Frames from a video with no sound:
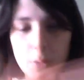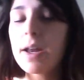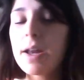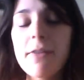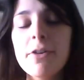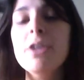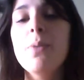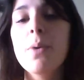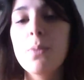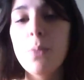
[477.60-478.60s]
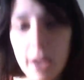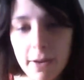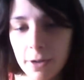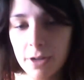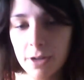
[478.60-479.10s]
Whatever you want,
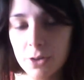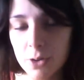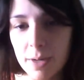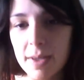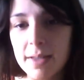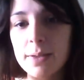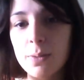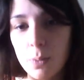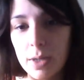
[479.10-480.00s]
whatever your dream is,